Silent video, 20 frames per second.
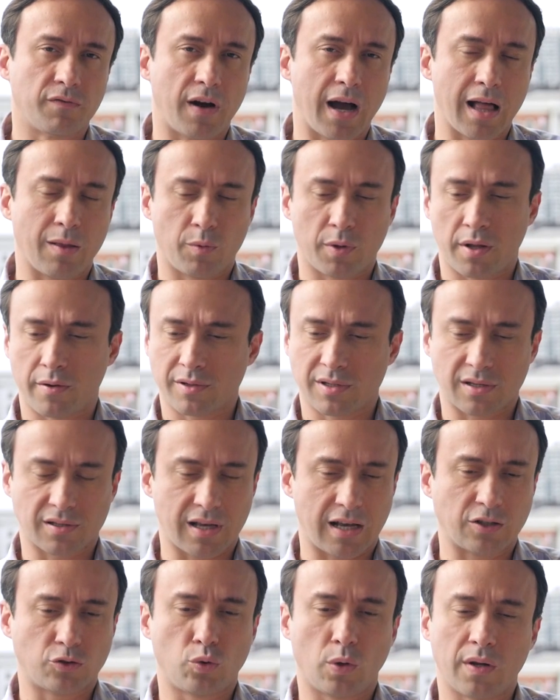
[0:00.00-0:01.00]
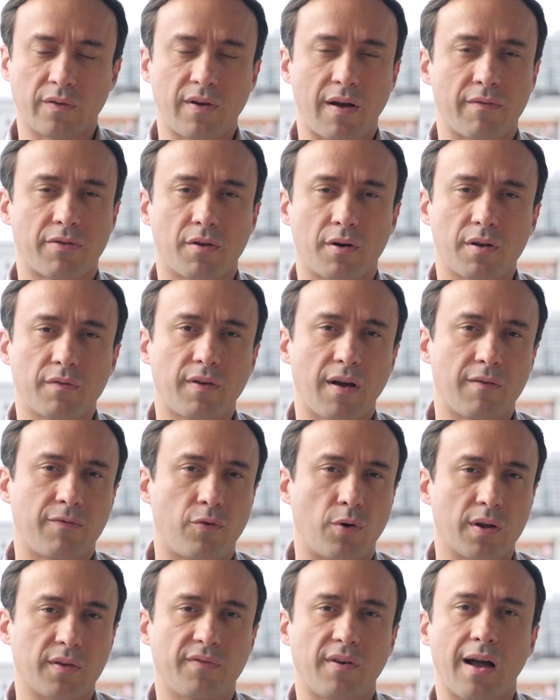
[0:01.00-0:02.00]
file, whether it's a size 25, 35,
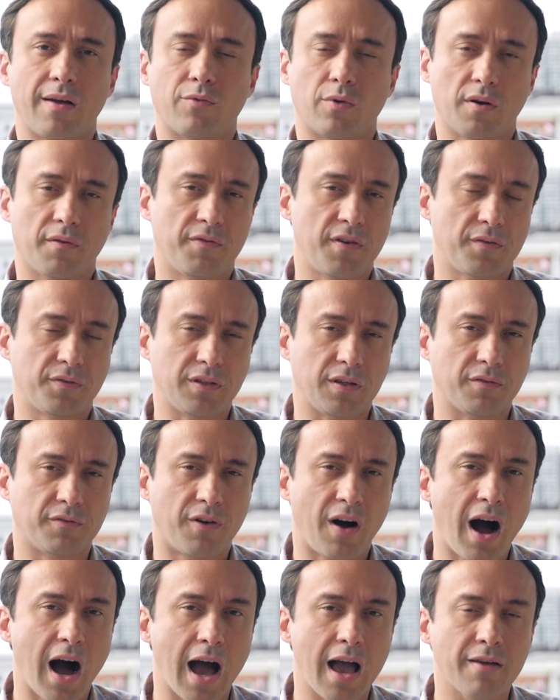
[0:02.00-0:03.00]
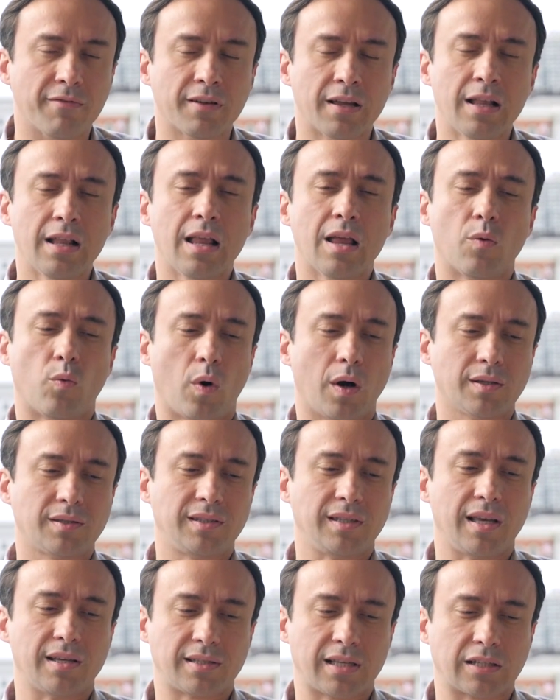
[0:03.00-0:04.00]
45, or a 55, once
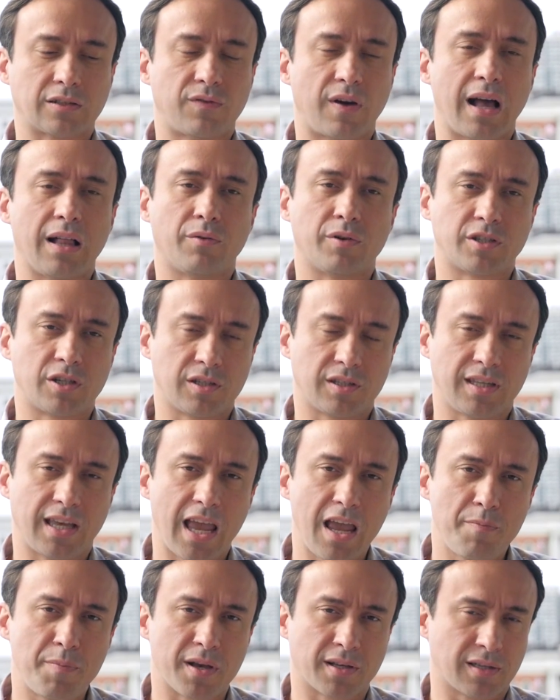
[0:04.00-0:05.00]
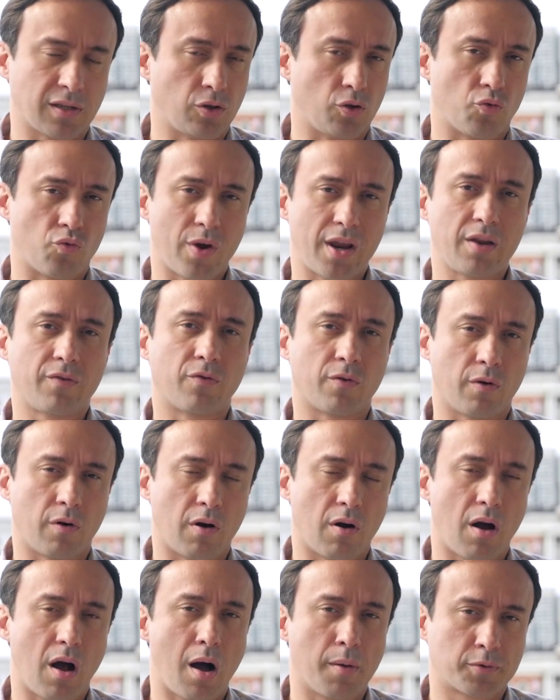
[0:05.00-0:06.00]
the ESX file reaches the apex and you're ready
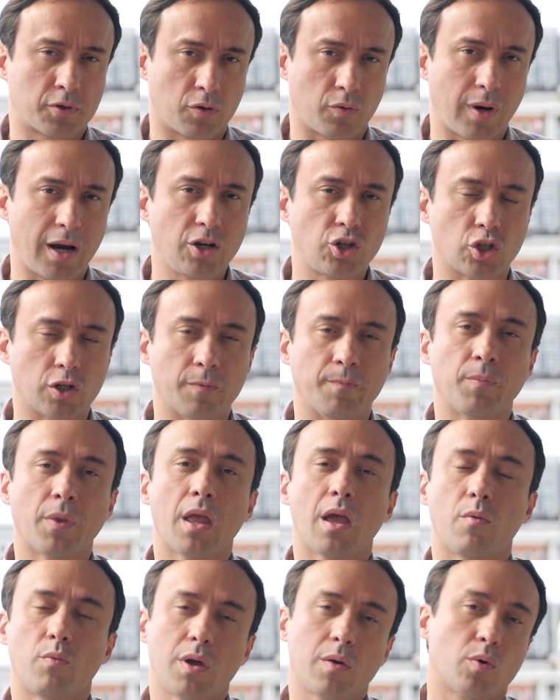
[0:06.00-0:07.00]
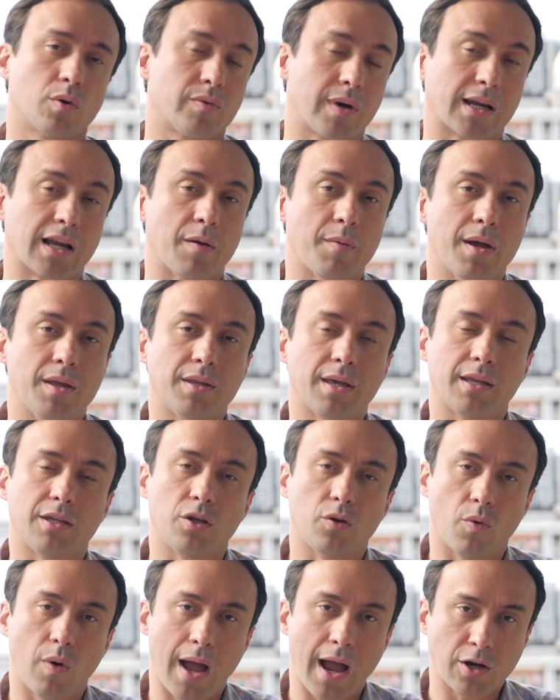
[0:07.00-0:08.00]
for obturation, we would recommend that
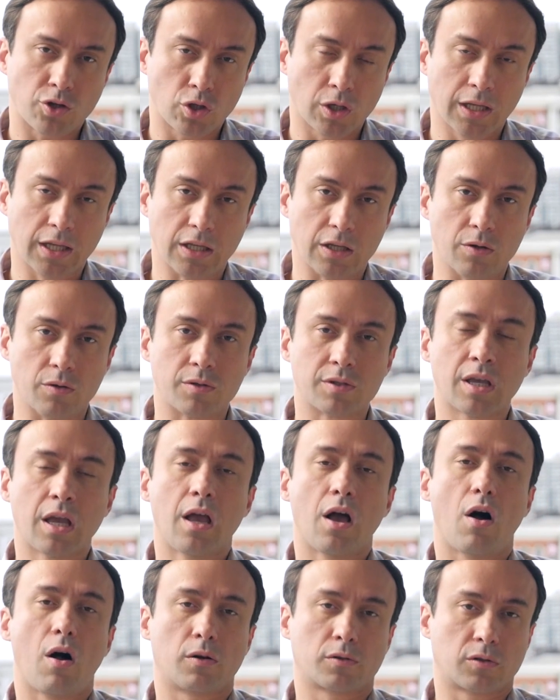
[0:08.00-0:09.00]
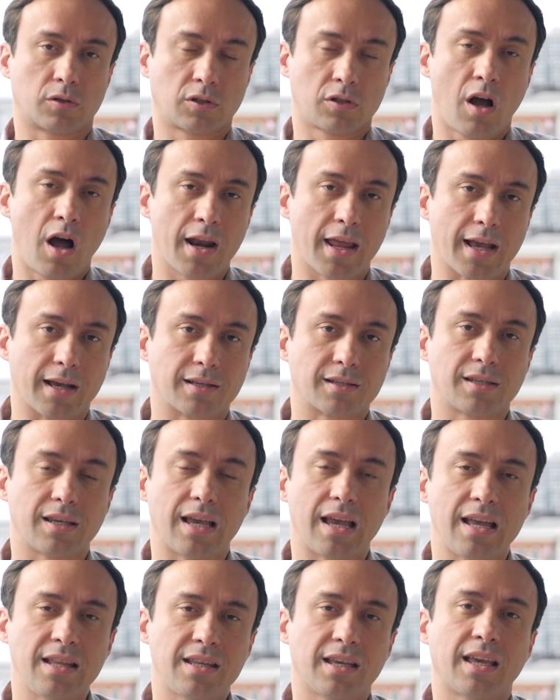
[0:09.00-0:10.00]
you actually use ultrasonics
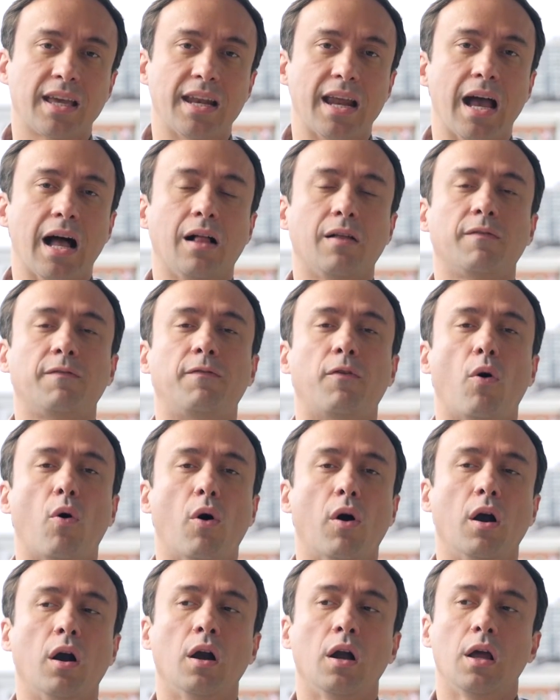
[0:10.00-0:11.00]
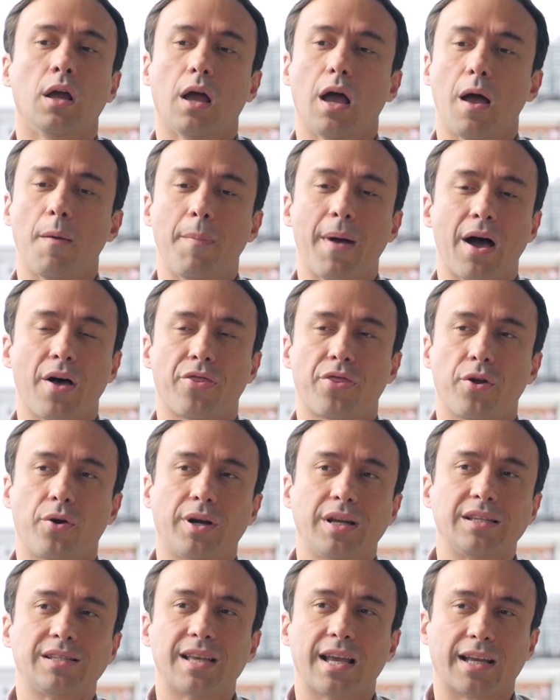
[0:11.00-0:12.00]
in the canal for about
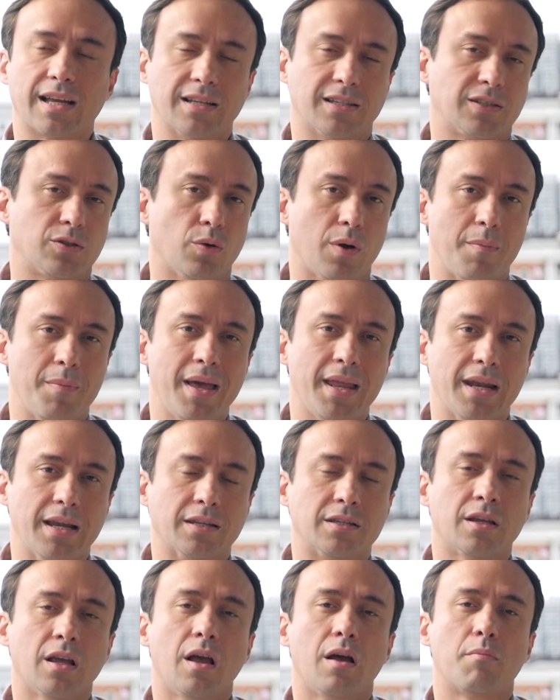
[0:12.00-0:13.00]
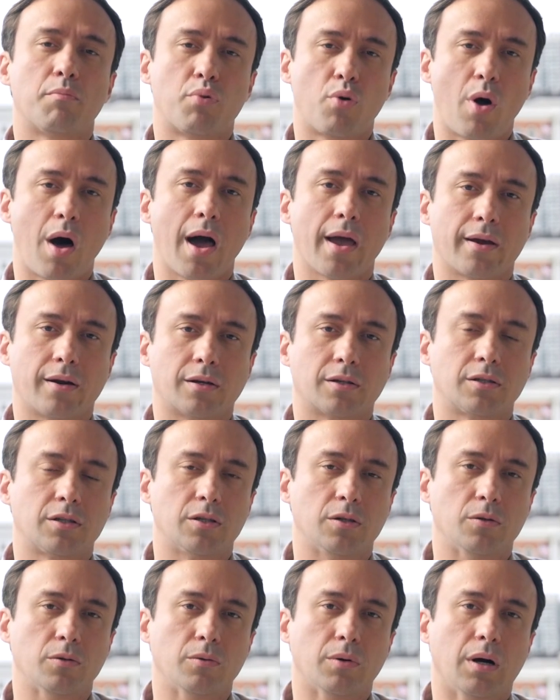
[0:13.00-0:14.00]
30 seconds to a minute prior
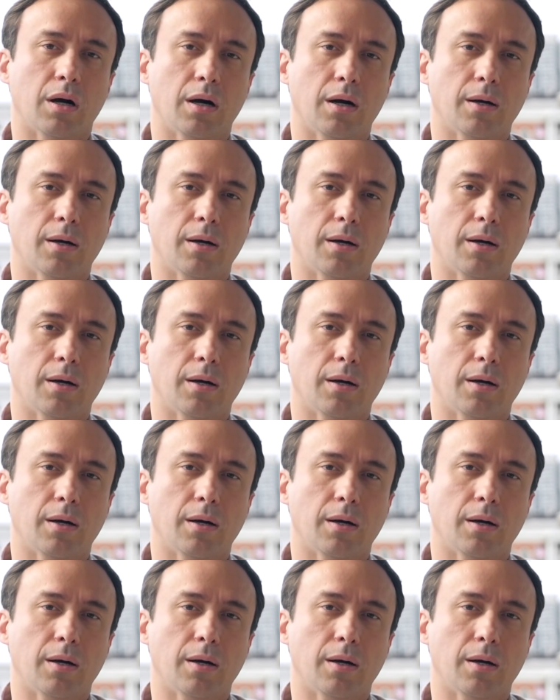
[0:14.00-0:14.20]
to